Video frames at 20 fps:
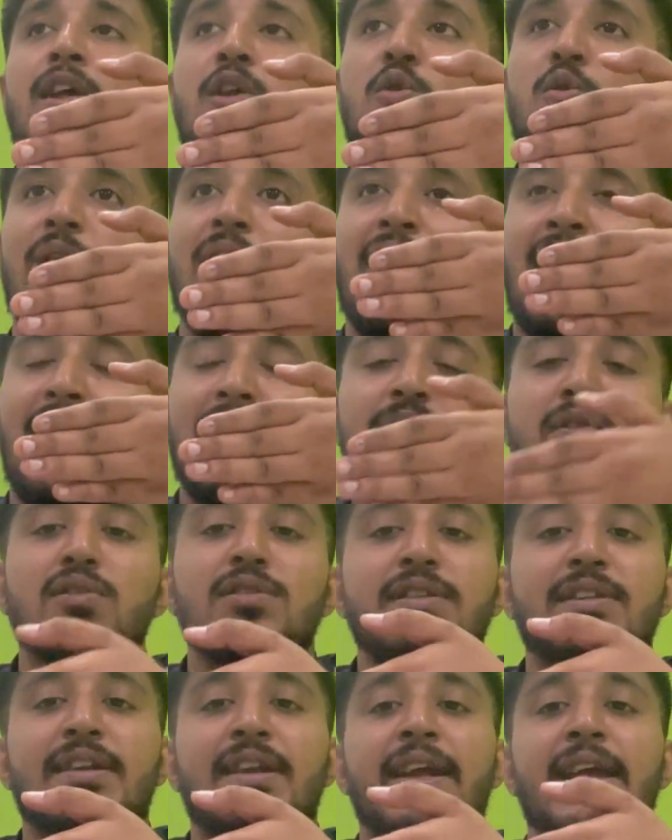You will have to
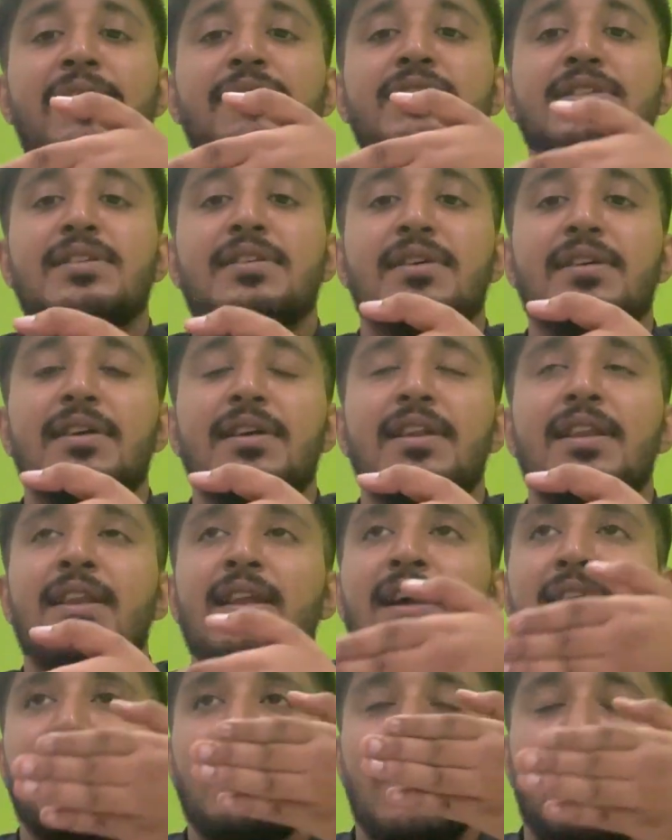strive, struggle,
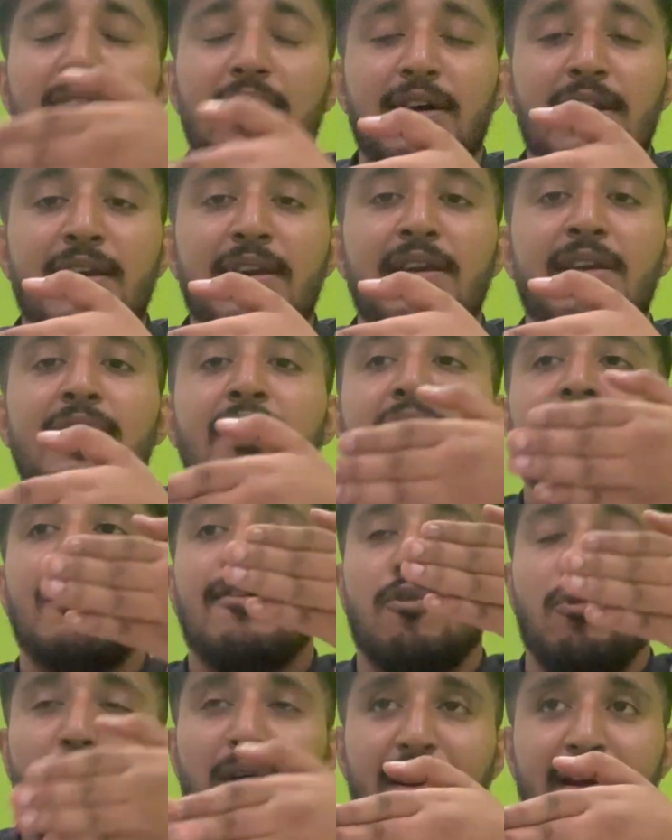earn
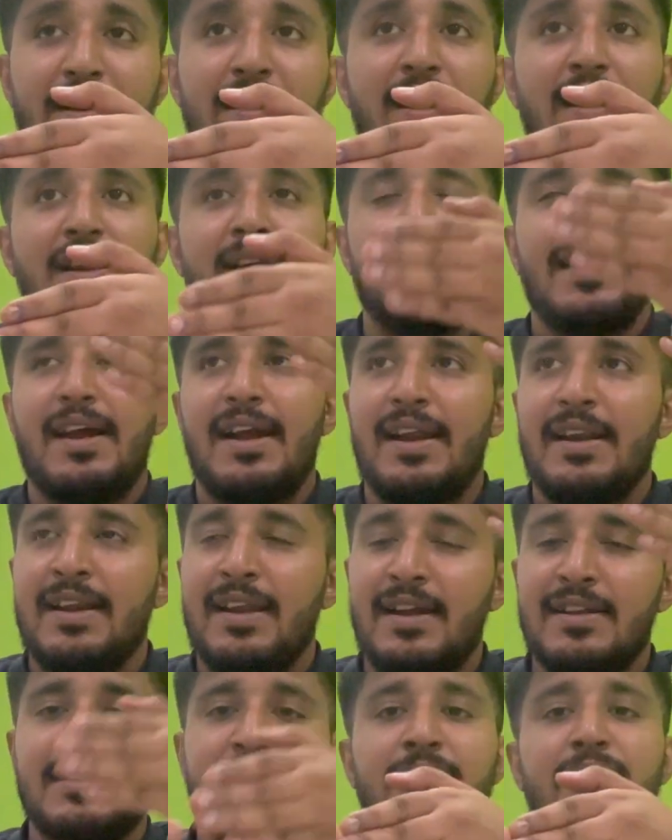work hard and
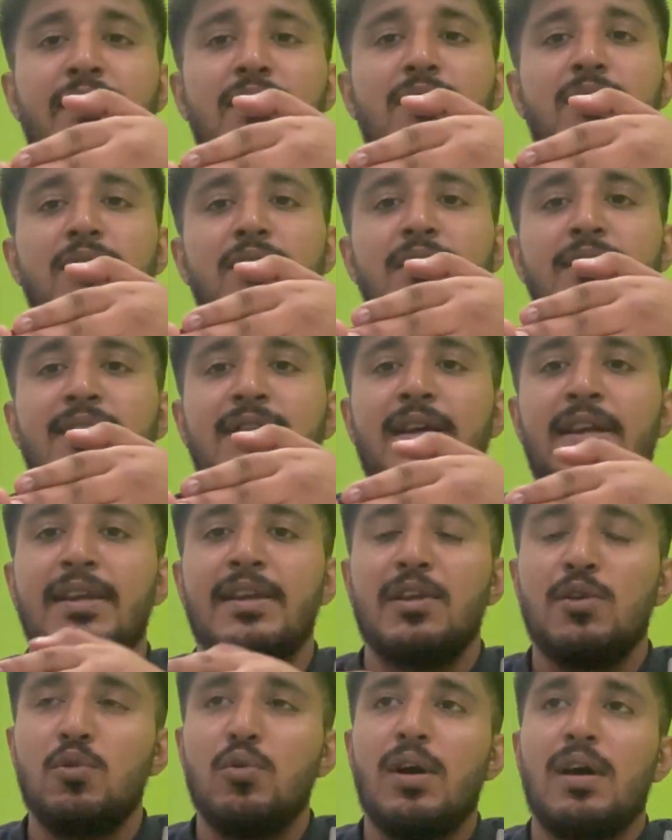achieve your goals
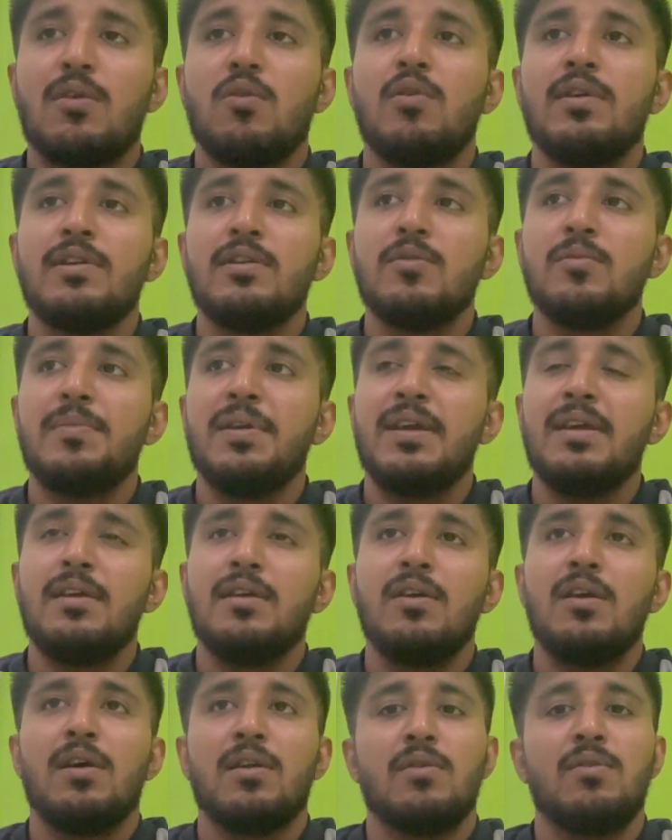and you are going to be
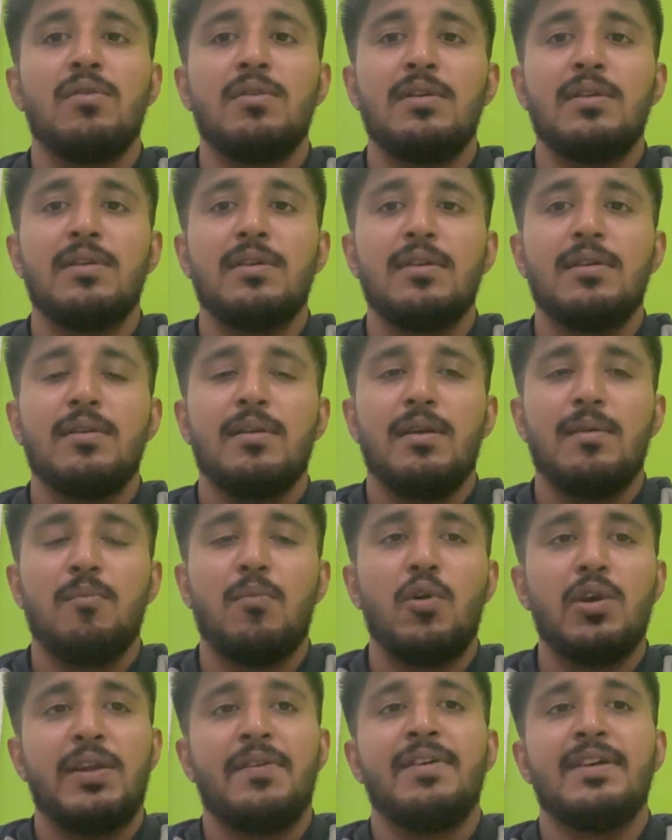your own
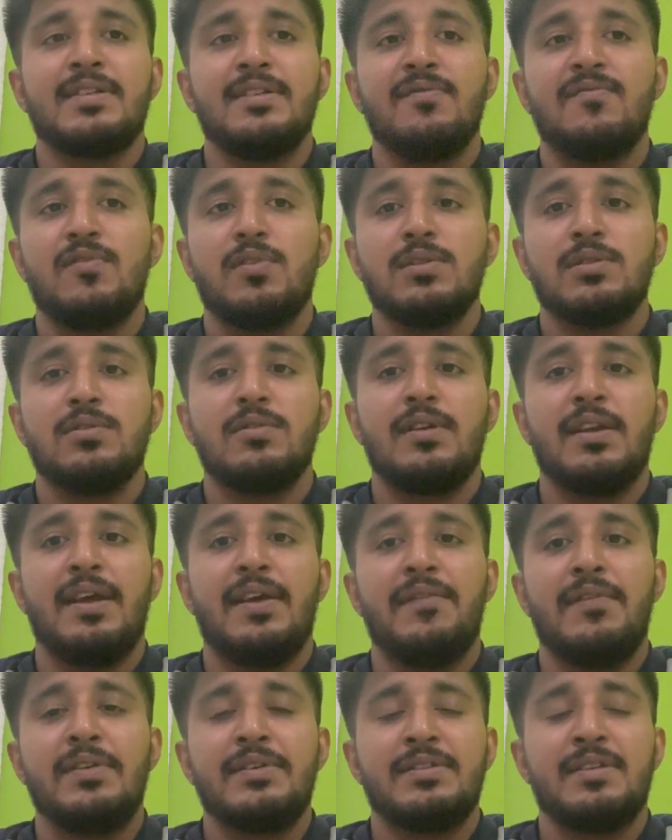motivation force to
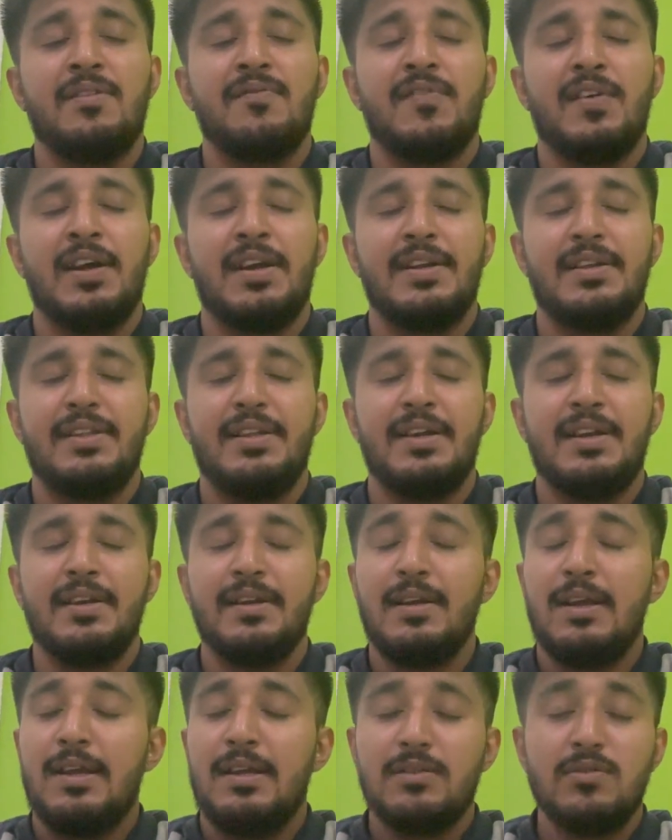drive yourself ahead there.
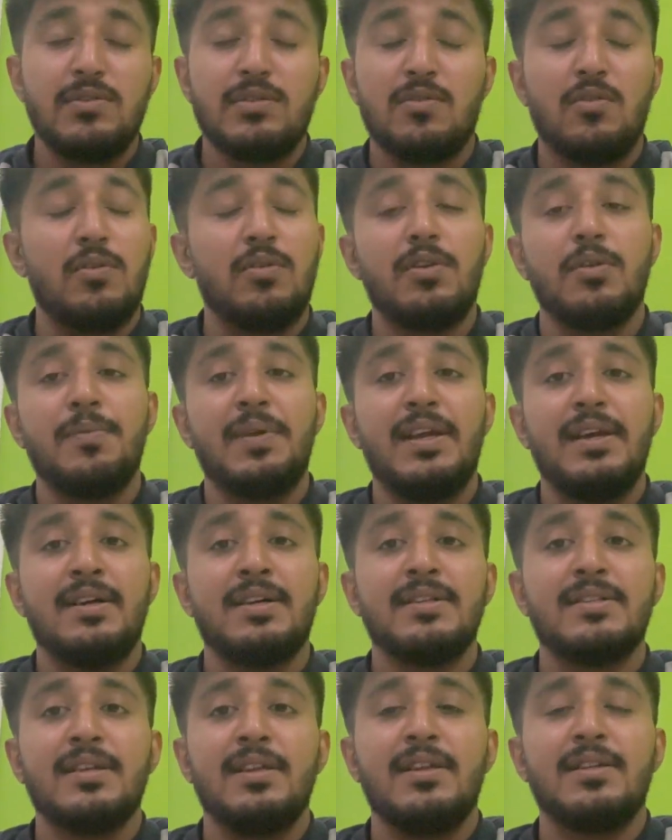So it's going to be a
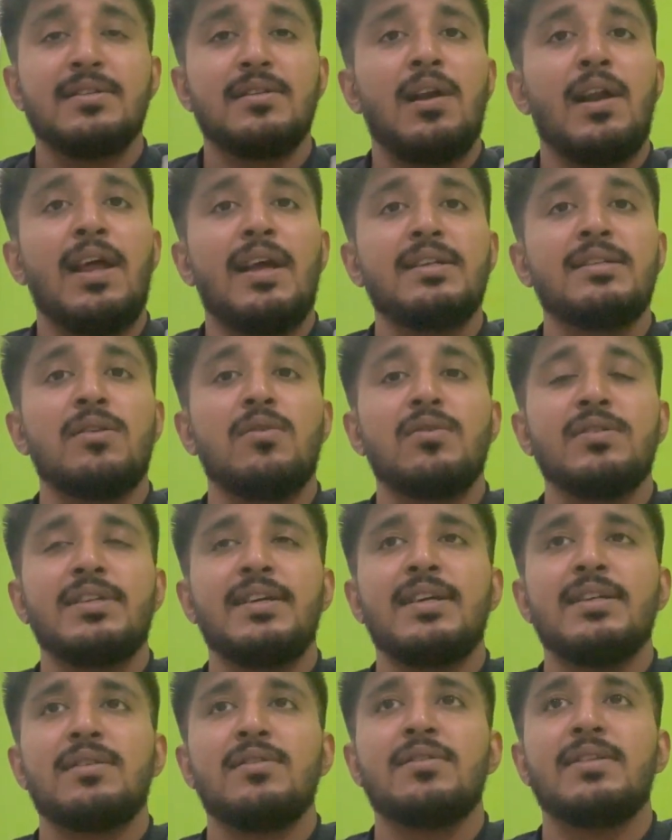hustle. It's not as
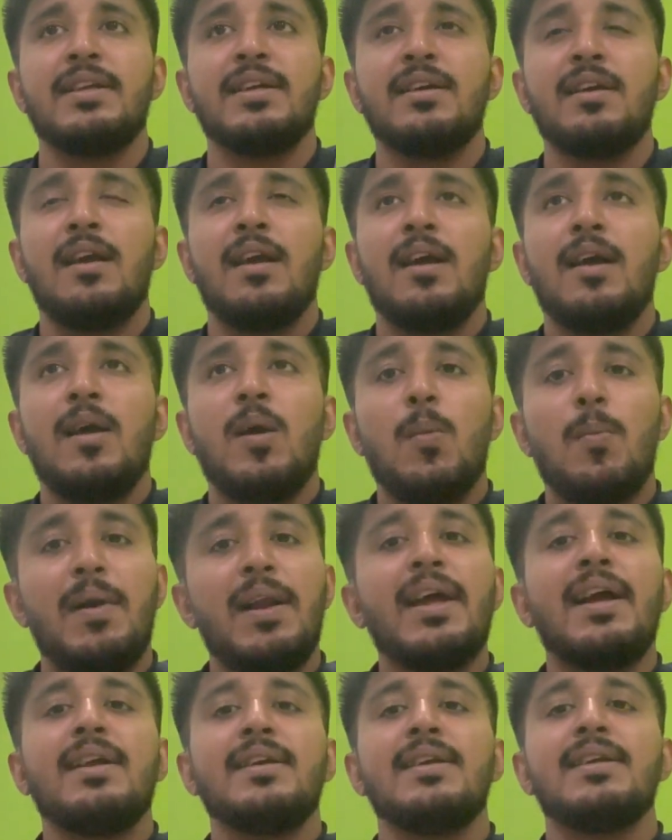rosy as you think.
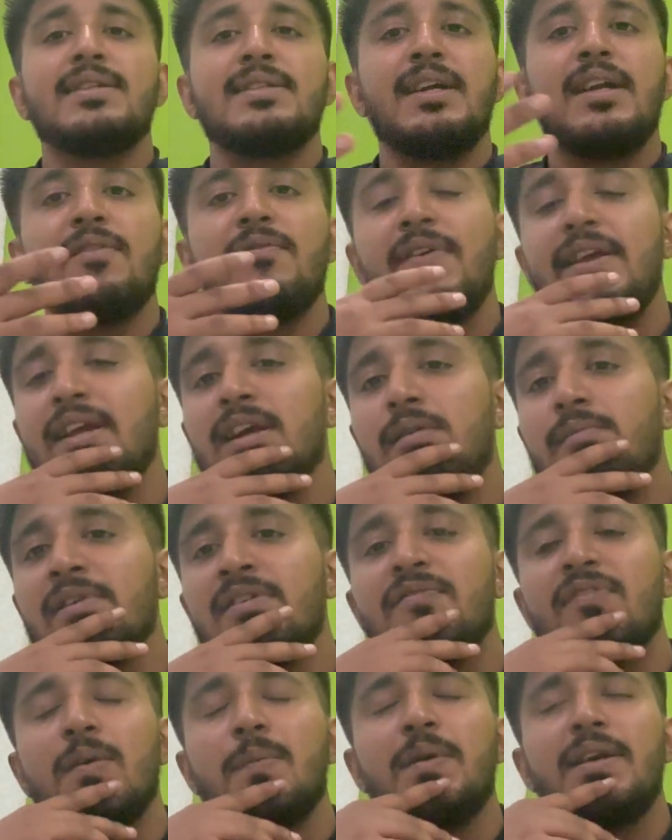But I understand we
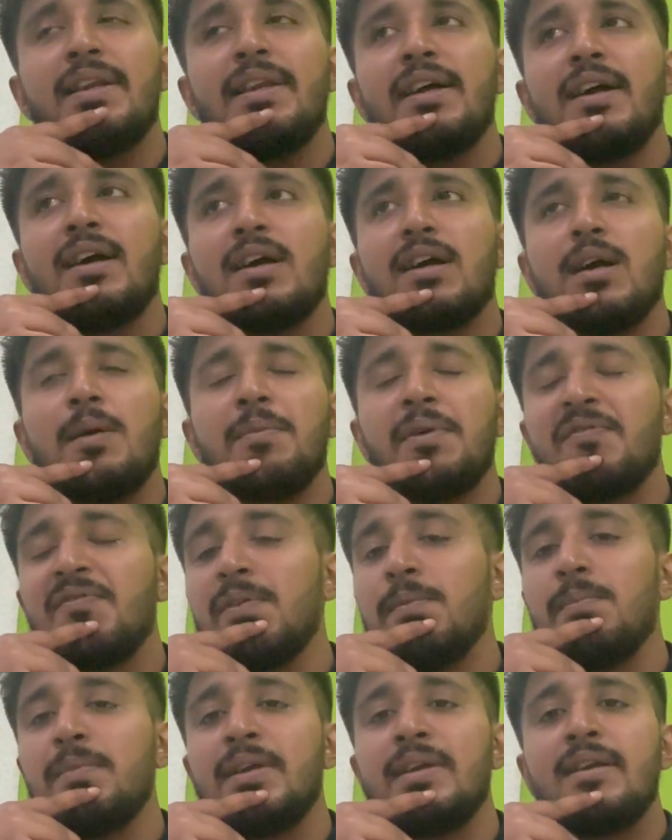coming from India, coming
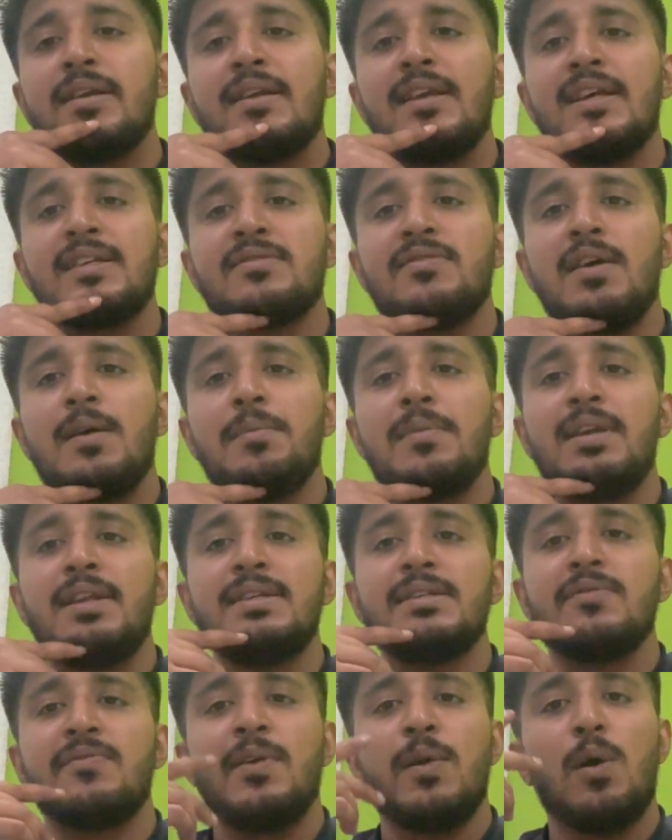from middle class
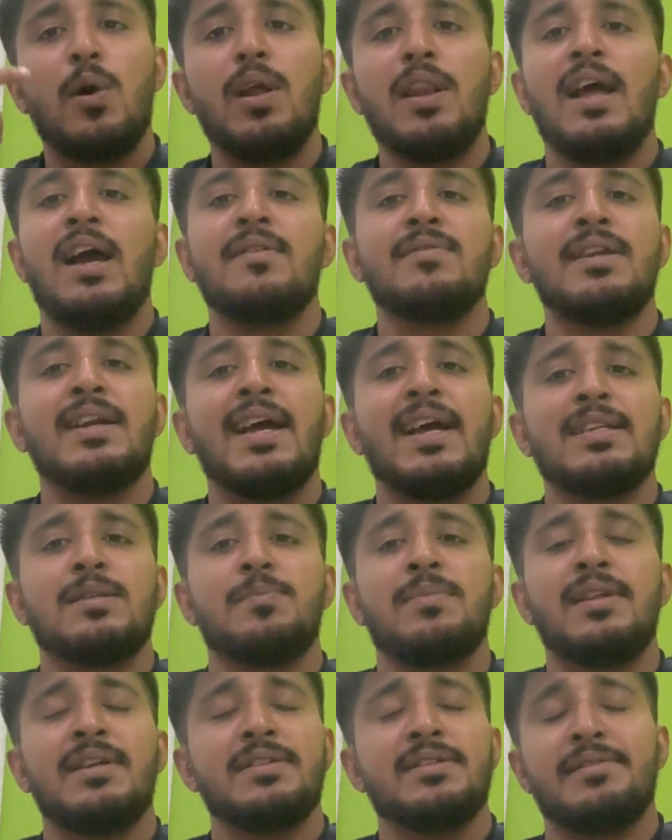families, we all have that
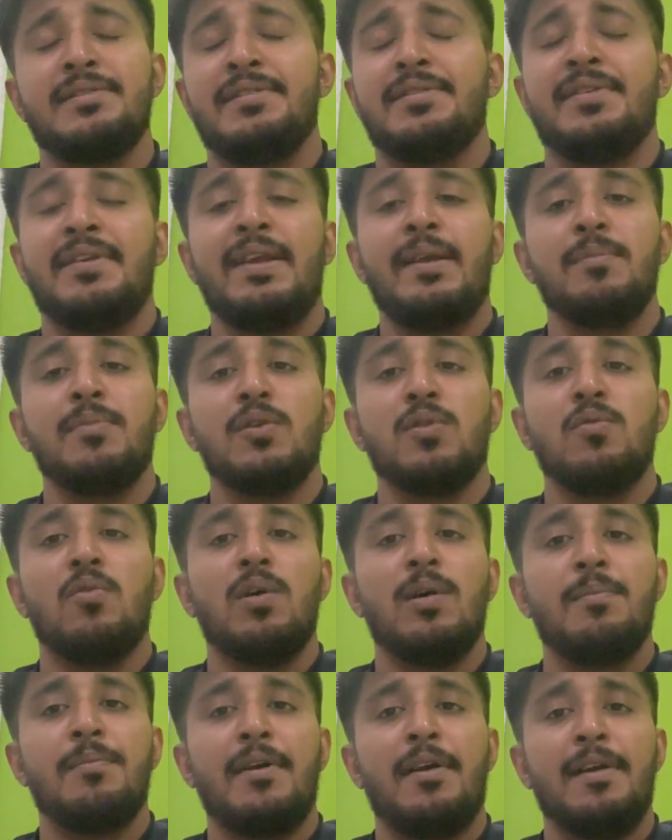aspiration and dream to go
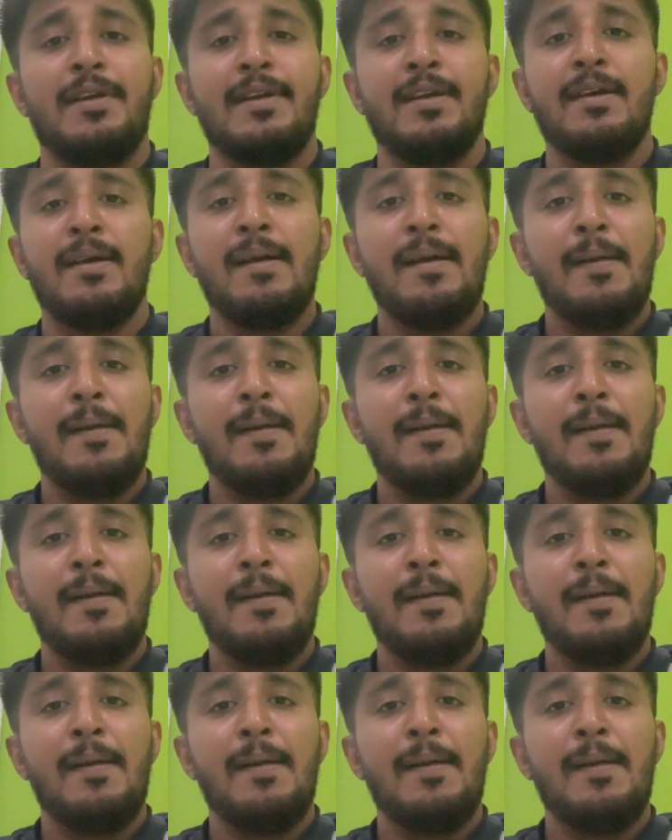abroad.